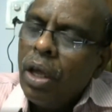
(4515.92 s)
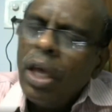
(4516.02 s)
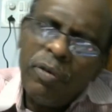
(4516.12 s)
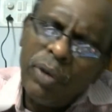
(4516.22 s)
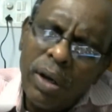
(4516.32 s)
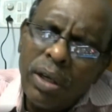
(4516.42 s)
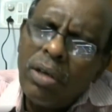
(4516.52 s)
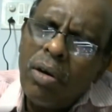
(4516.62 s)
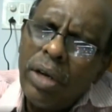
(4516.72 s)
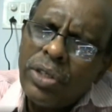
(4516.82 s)
If you learn
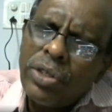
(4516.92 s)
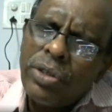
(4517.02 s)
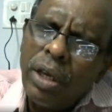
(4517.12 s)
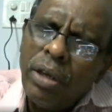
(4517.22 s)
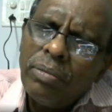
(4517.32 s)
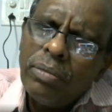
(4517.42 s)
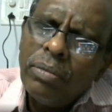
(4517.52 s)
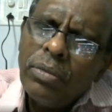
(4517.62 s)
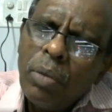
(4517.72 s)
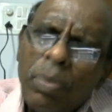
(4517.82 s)
honesty,
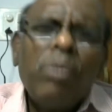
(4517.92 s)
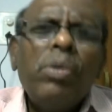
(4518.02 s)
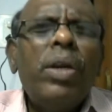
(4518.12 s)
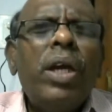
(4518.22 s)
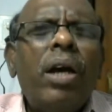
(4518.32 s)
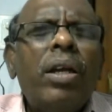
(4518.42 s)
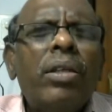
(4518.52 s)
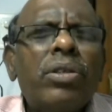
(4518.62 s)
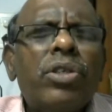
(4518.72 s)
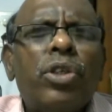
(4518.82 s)
probably
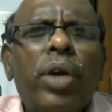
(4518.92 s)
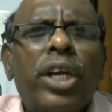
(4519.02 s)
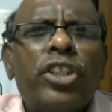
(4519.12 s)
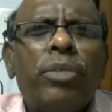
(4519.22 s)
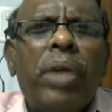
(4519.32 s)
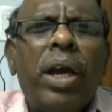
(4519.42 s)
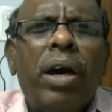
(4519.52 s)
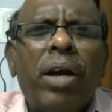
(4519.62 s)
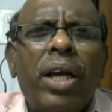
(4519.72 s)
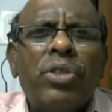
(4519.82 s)
another situation may
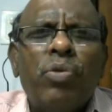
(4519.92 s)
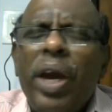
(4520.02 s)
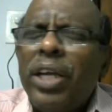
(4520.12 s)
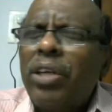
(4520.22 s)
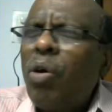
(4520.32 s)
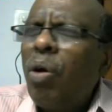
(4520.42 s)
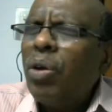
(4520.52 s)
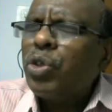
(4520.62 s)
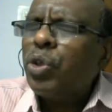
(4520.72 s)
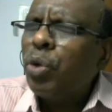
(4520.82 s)
arise where it
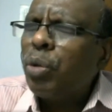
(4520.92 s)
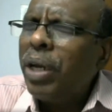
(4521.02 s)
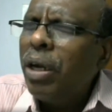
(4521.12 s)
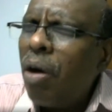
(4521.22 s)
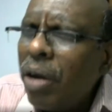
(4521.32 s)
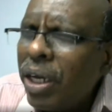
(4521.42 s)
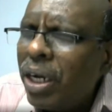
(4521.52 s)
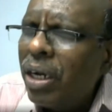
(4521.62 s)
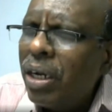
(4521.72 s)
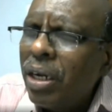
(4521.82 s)
calls you to be
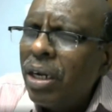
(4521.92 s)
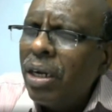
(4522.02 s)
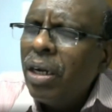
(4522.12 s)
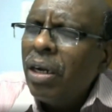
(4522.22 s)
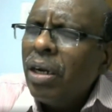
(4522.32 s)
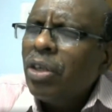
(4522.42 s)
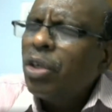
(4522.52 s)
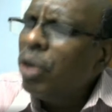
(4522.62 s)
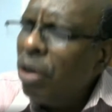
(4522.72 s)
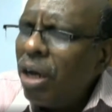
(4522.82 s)
loyal
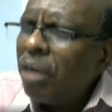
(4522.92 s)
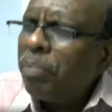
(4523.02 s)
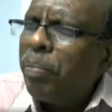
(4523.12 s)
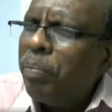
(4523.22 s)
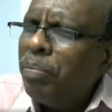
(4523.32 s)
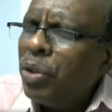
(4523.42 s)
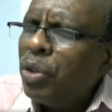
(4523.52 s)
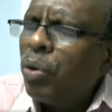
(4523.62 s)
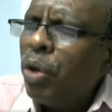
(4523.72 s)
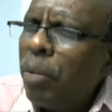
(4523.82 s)
to your
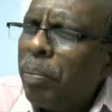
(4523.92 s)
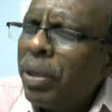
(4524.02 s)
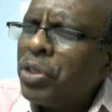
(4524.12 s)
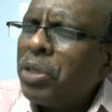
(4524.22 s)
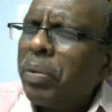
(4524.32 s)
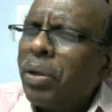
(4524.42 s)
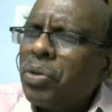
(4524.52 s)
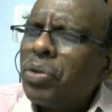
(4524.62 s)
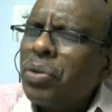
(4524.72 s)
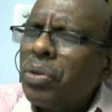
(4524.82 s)
to your
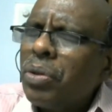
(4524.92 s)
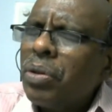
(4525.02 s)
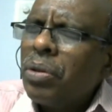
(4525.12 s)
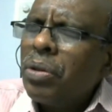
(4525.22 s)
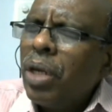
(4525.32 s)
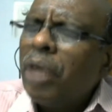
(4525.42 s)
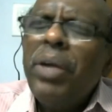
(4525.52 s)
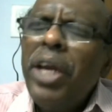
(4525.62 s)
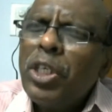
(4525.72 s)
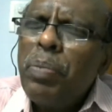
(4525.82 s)
principles. It
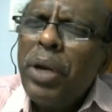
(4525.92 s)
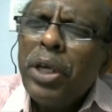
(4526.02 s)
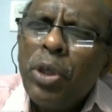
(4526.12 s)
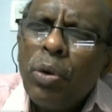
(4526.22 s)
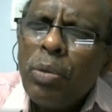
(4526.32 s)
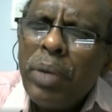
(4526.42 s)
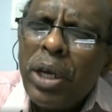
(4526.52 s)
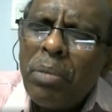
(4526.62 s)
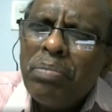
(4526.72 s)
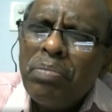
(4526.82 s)
may expect you to
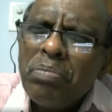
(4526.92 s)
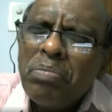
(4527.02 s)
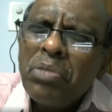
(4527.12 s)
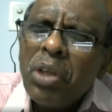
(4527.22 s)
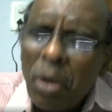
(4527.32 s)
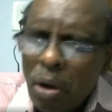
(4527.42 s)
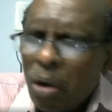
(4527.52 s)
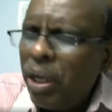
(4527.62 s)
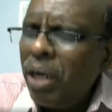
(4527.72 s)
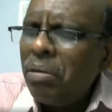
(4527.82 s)
become
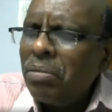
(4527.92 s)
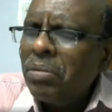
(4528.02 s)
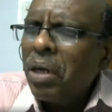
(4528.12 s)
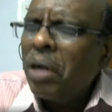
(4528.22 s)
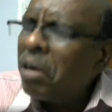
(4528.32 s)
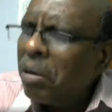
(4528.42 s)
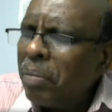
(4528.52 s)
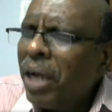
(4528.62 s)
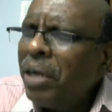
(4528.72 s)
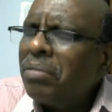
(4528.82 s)
loyal and
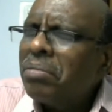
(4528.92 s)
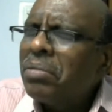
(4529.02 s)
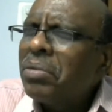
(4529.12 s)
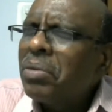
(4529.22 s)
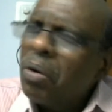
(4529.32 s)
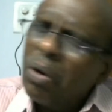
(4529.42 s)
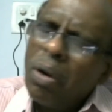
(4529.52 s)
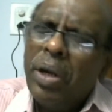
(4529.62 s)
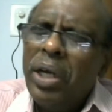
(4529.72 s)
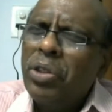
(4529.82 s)
remain
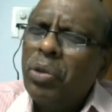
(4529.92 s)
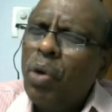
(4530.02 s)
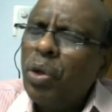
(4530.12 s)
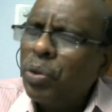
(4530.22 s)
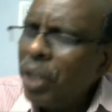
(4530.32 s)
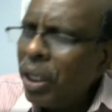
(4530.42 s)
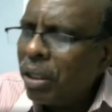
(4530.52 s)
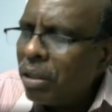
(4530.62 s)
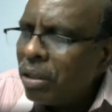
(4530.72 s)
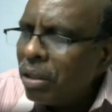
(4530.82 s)
loyal to what you think.